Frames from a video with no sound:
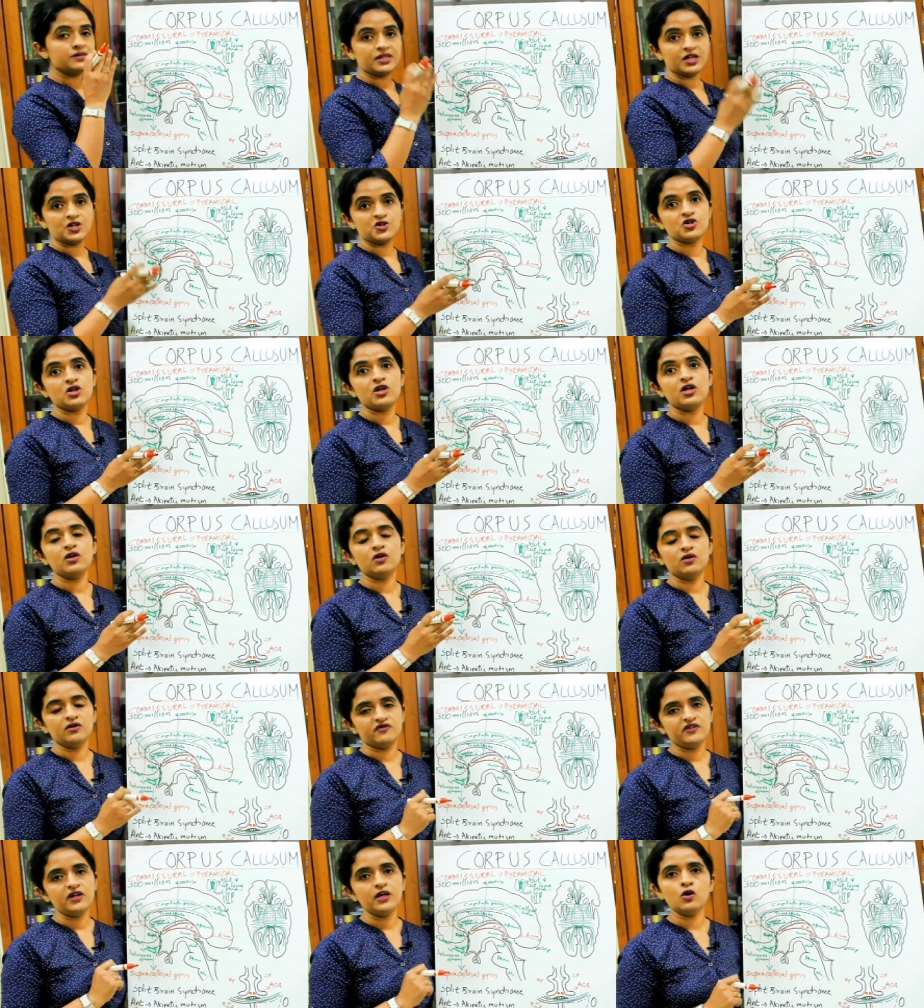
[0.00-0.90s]
sectioning
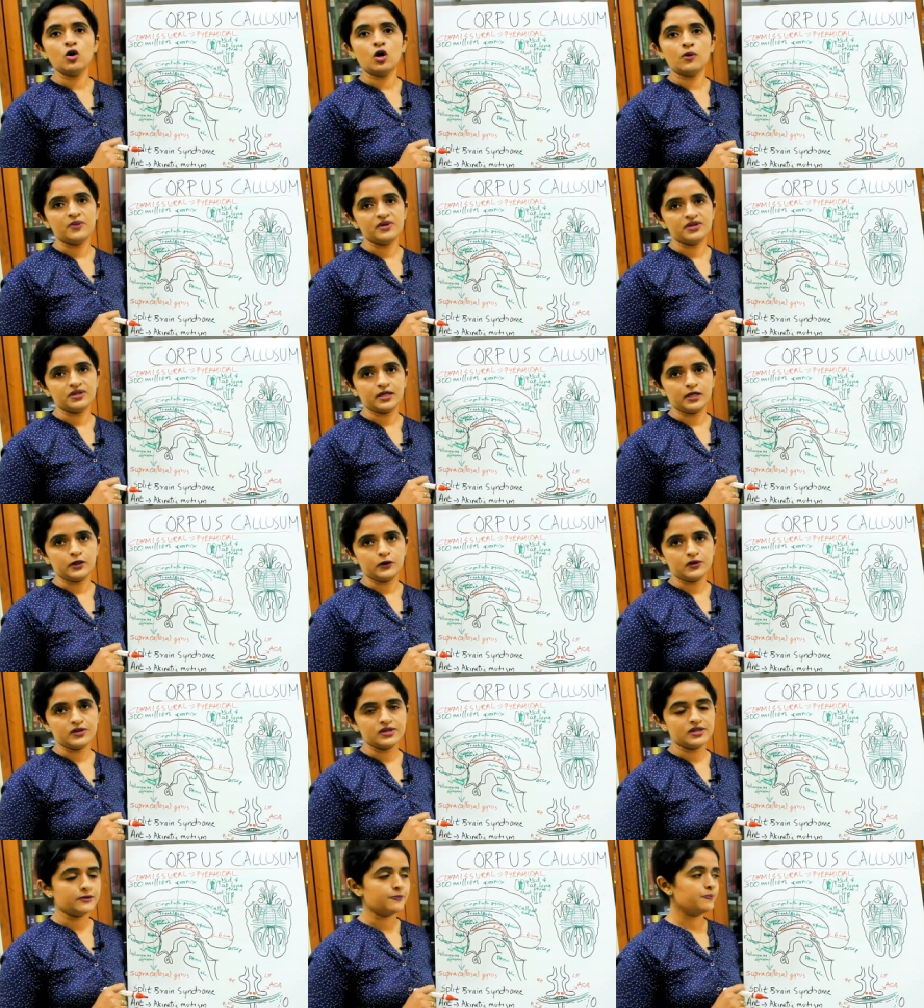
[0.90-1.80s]
of the corpus
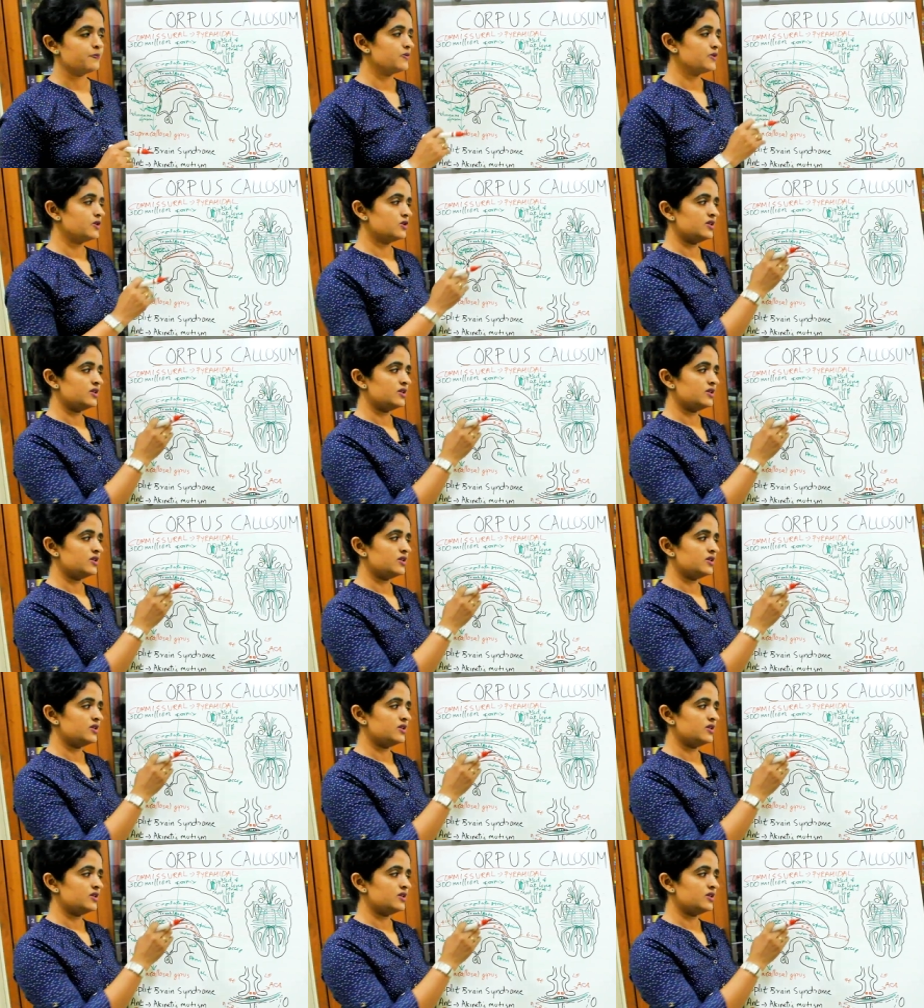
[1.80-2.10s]
callosum.